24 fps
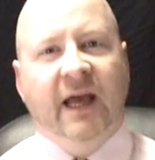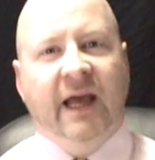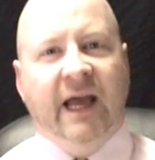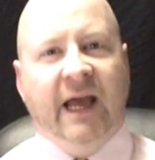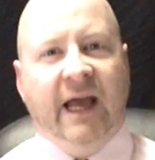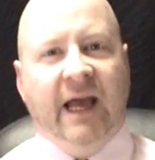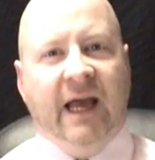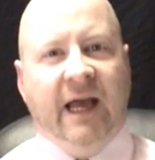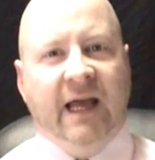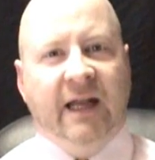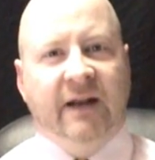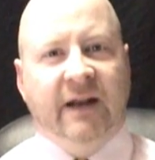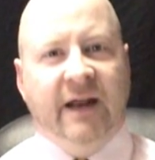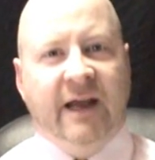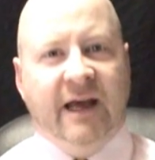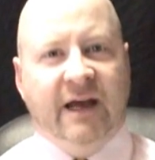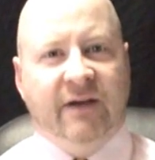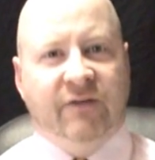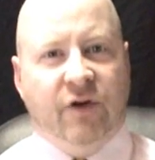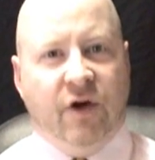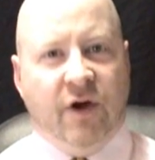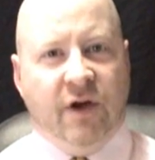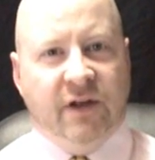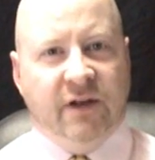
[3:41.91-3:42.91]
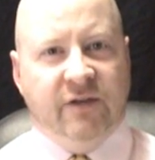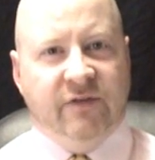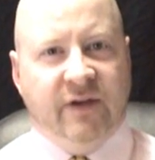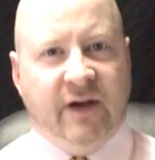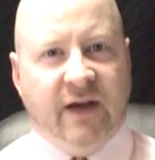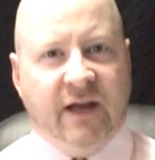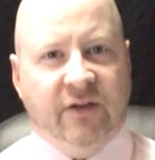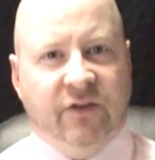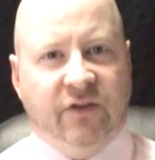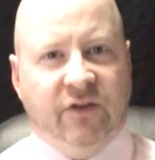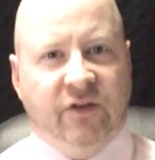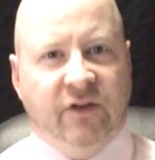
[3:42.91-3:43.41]
and have all of
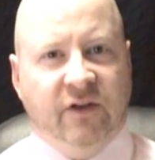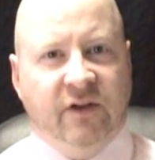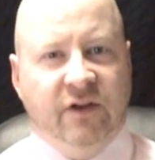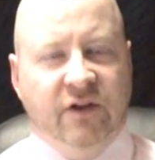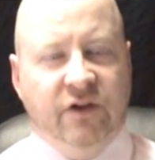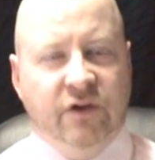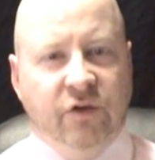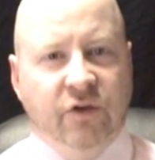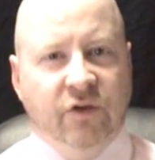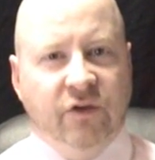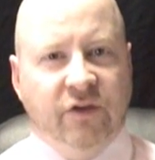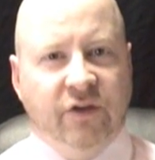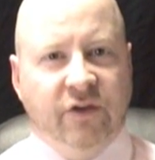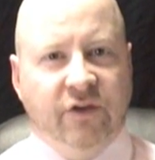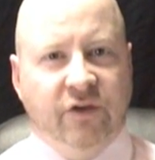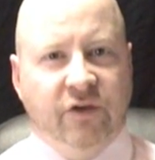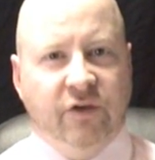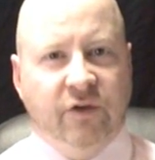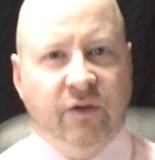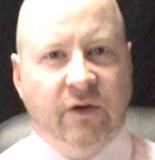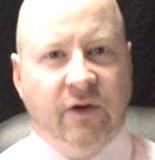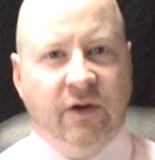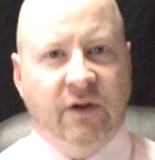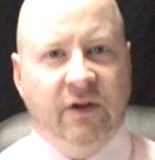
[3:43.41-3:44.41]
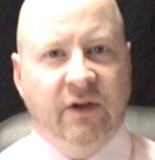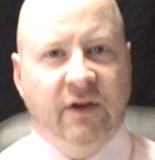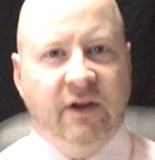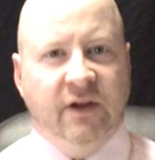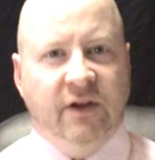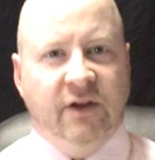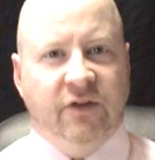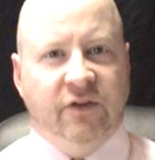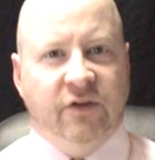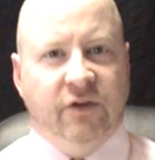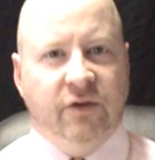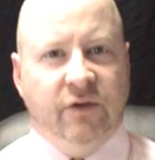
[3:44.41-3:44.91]
us use the tool
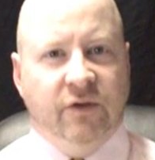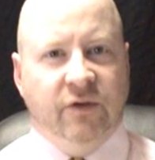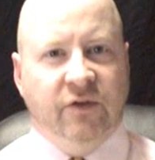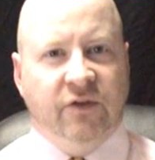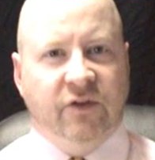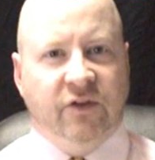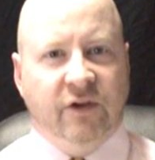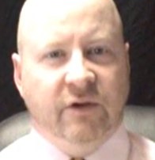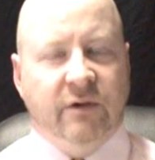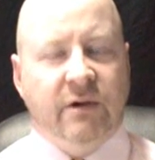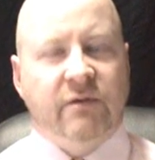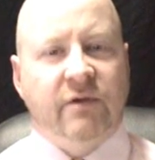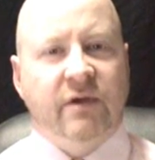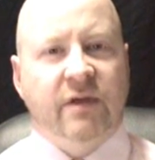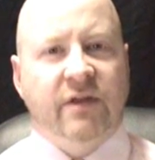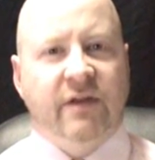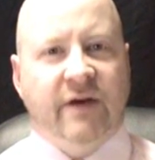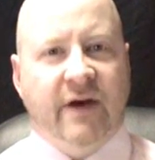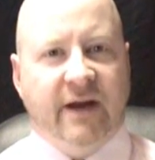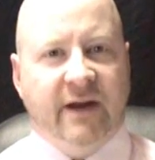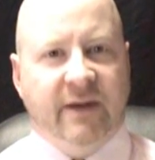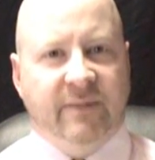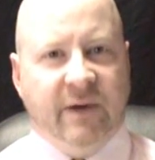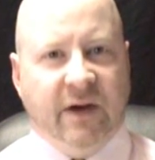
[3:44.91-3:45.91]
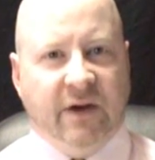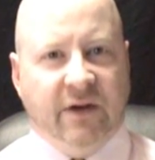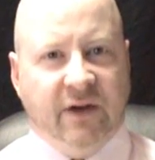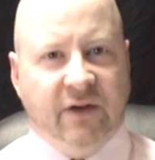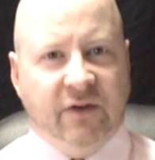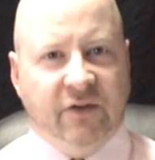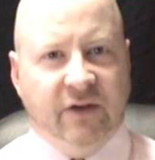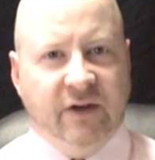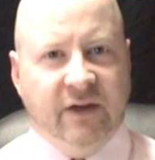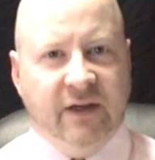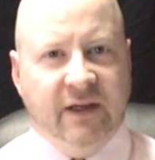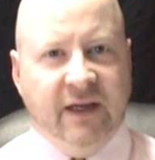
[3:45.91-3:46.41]
to see what we thought about
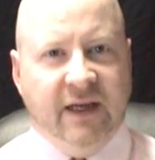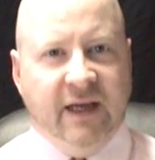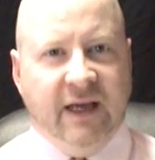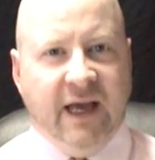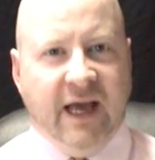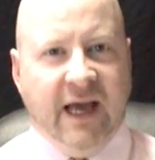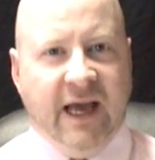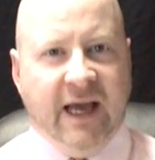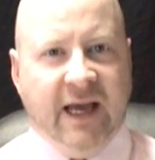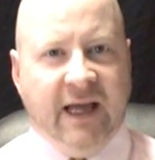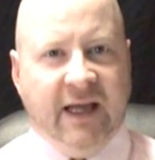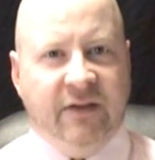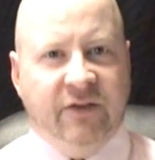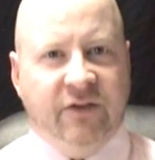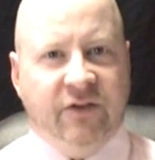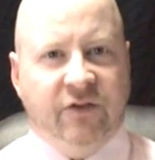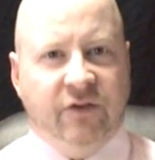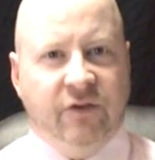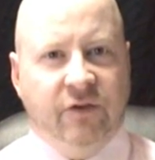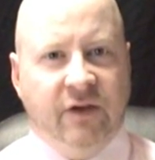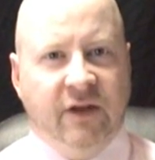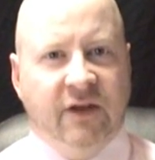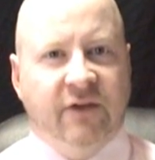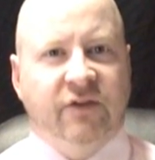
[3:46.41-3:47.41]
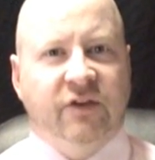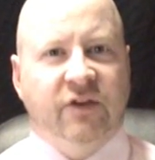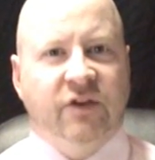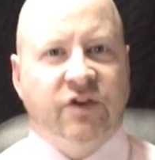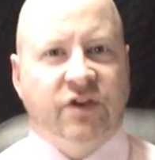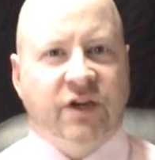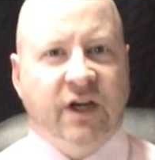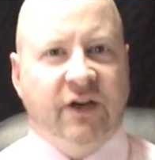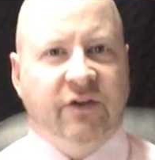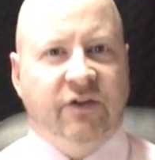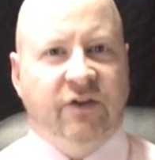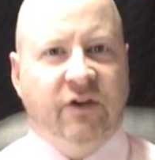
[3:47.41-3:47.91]
it and to give
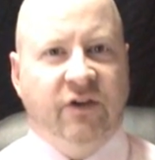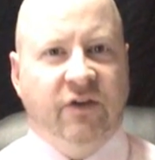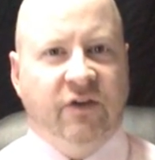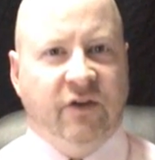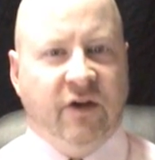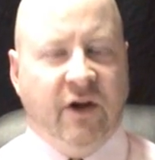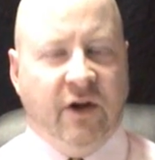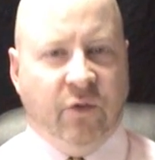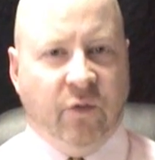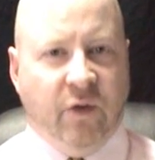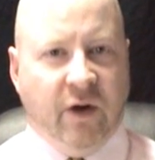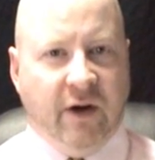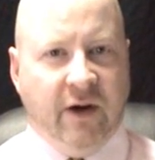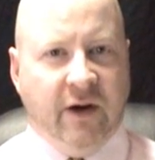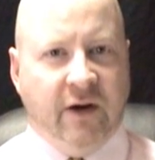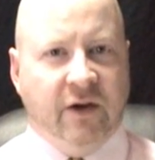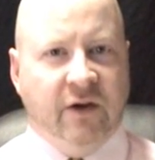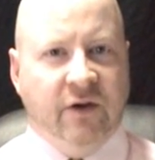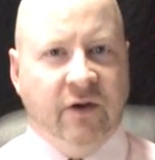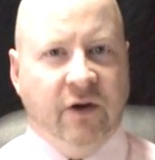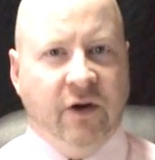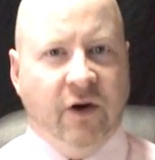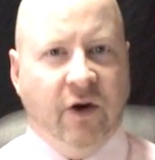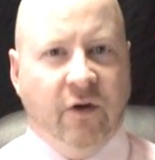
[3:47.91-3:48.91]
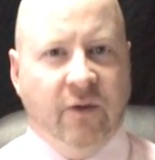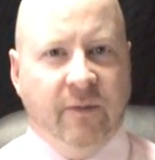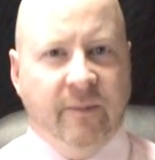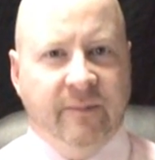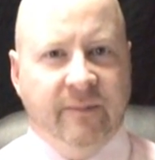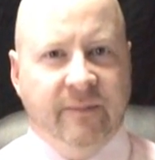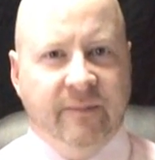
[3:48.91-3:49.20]
suggestions on where it can go.